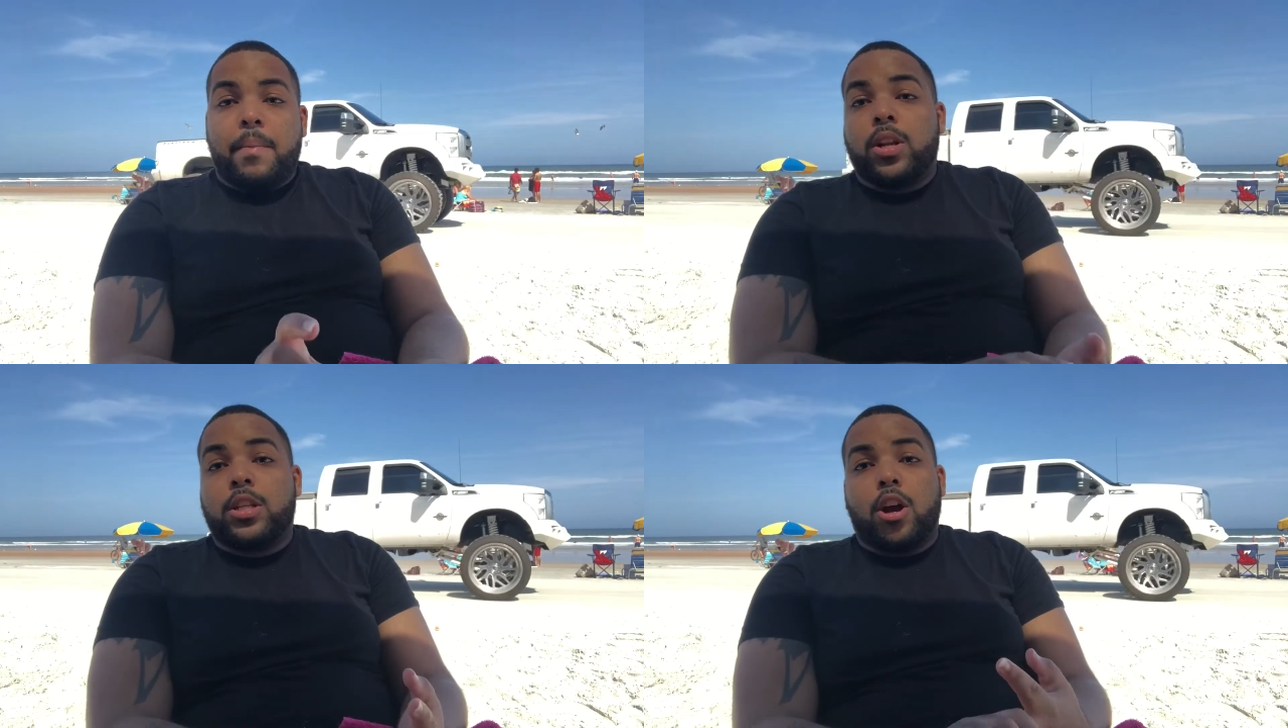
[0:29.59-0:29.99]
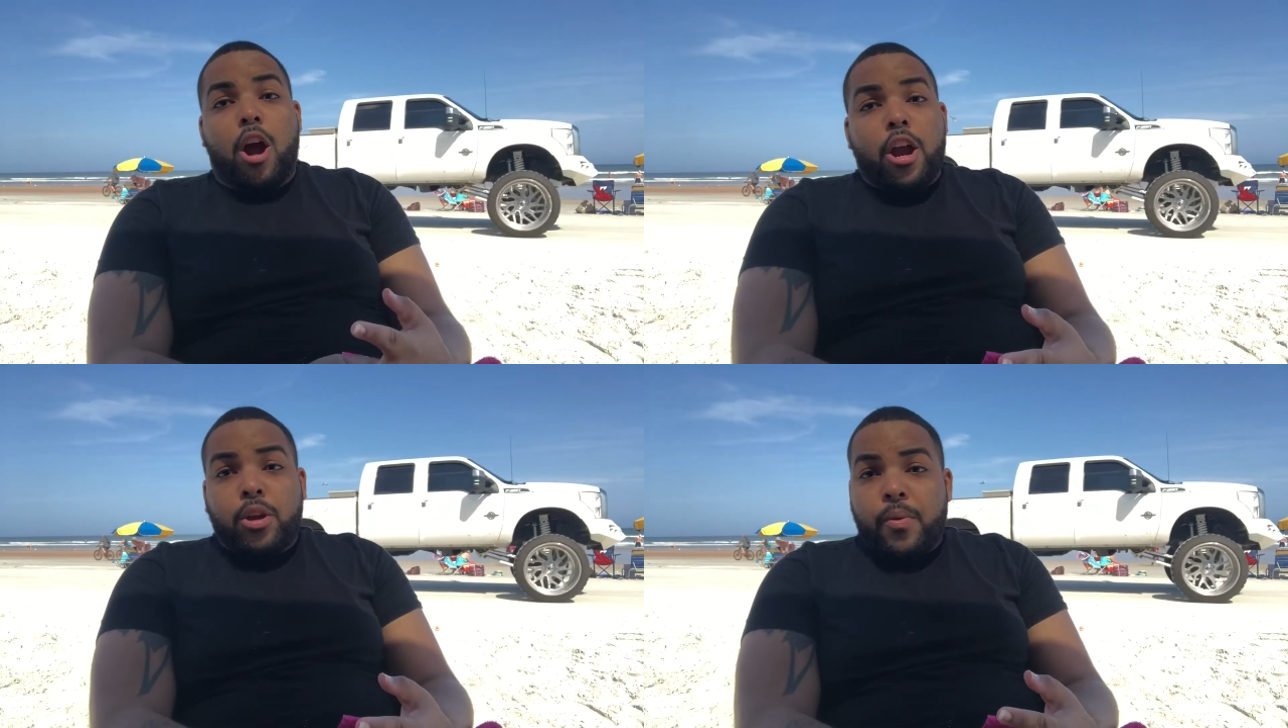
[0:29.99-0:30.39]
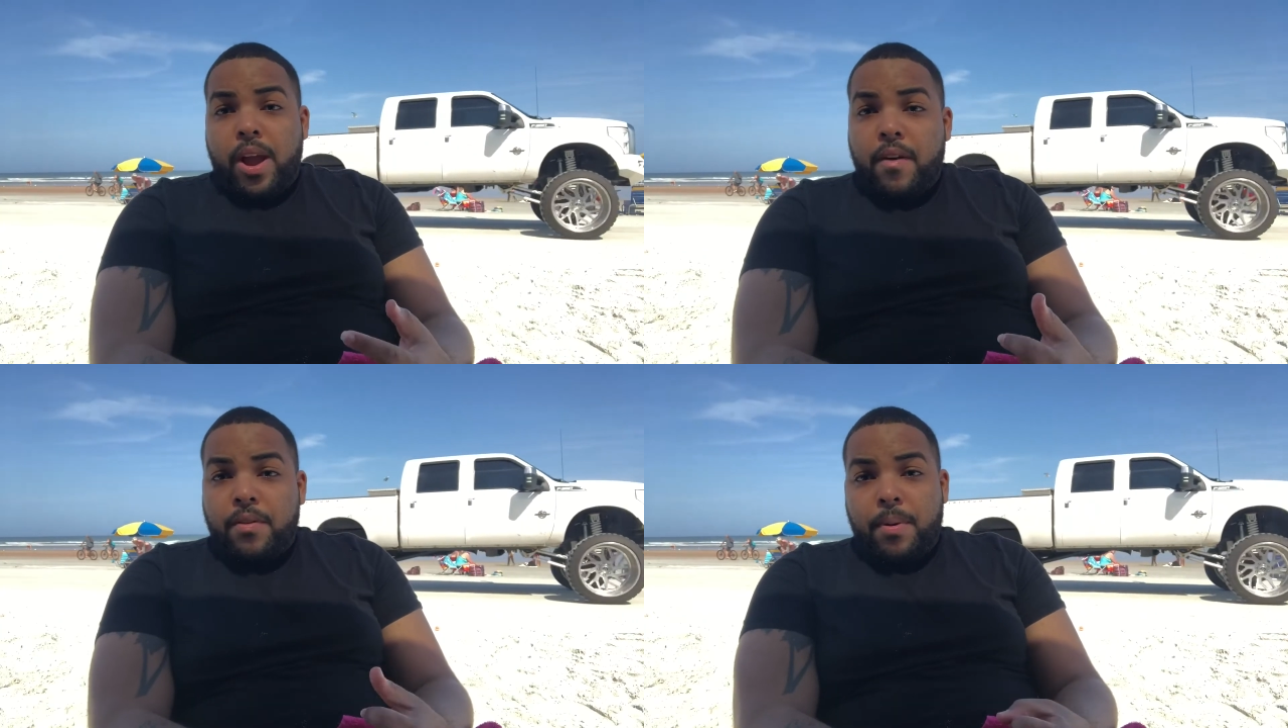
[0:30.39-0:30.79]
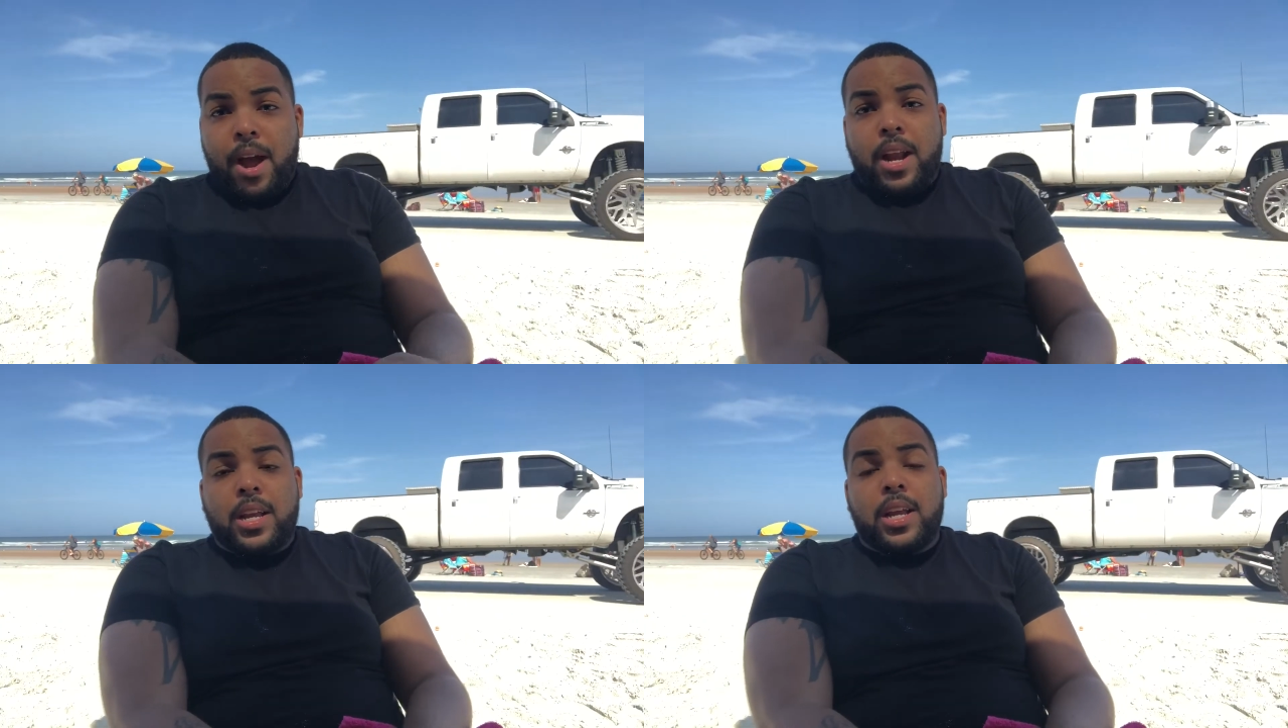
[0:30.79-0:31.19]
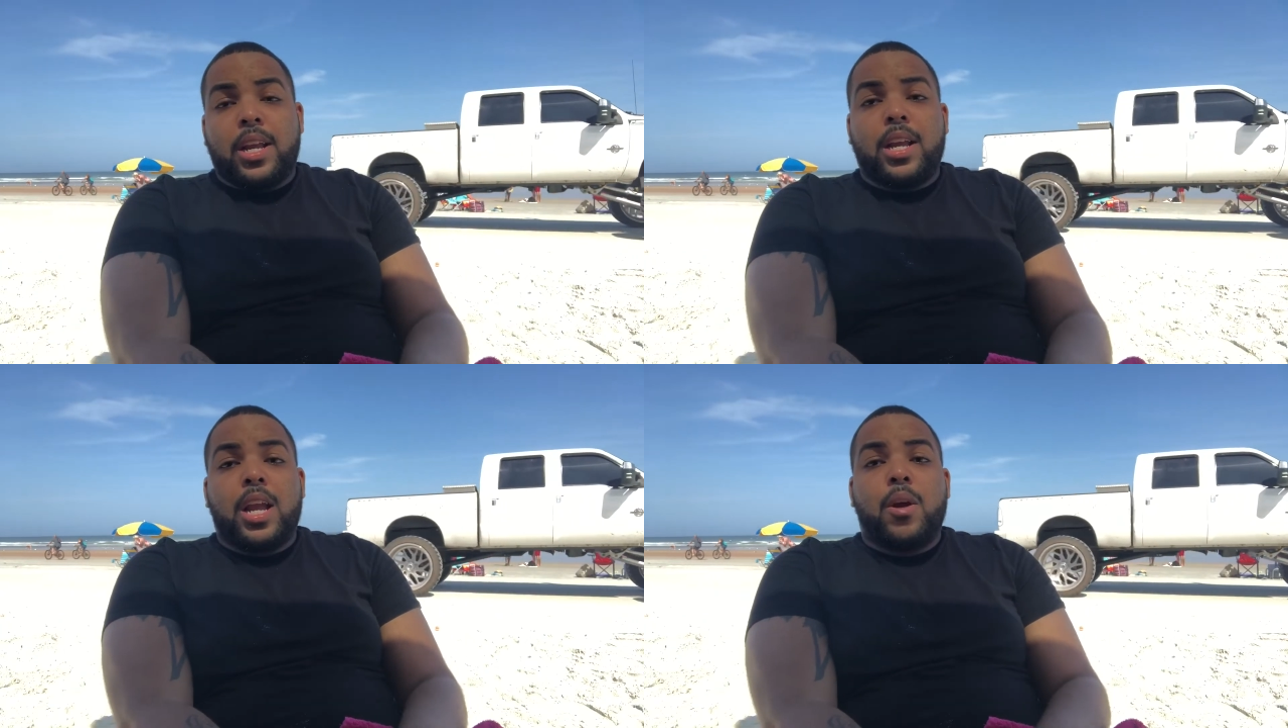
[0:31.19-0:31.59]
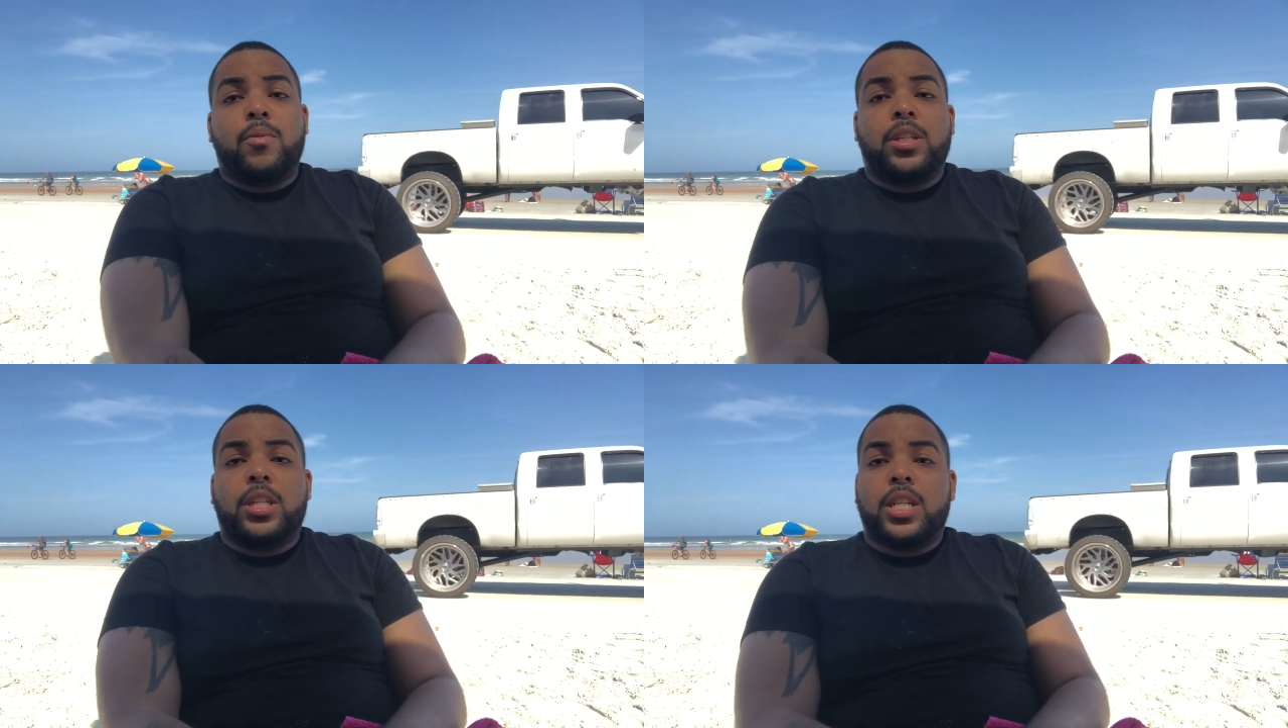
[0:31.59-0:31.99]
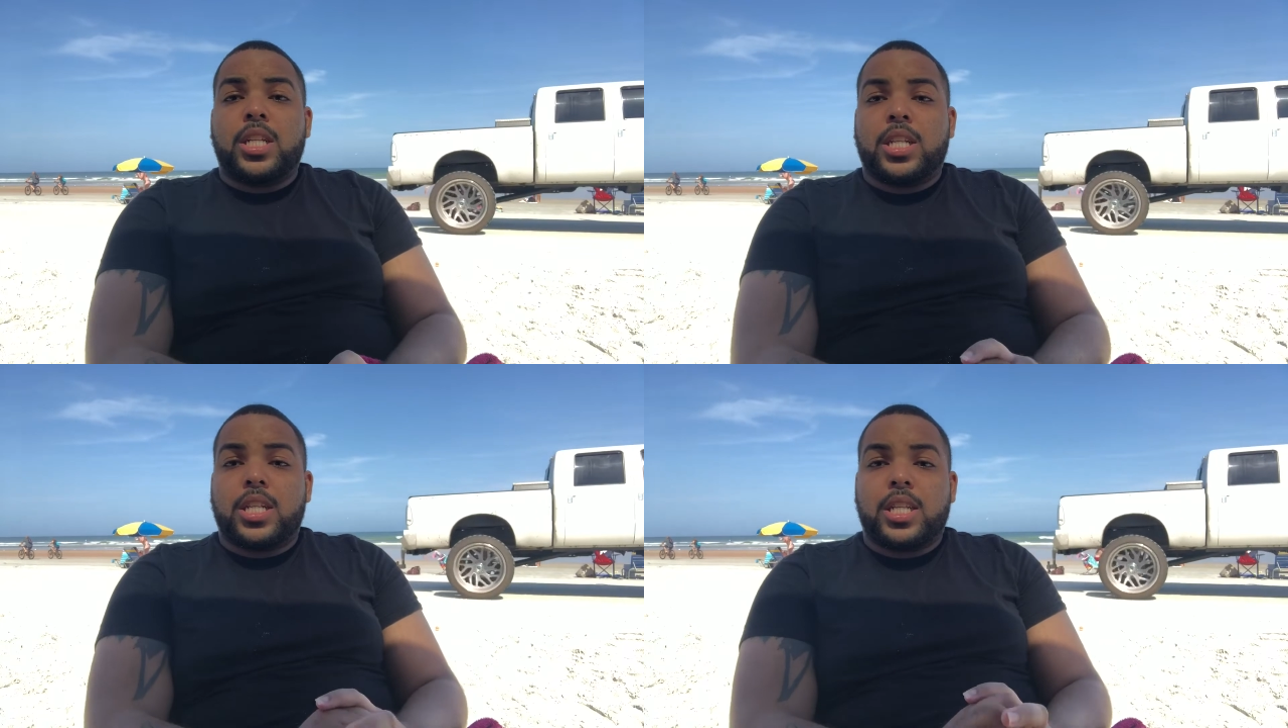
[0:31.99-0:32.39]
wanting to argue with everybody. It was just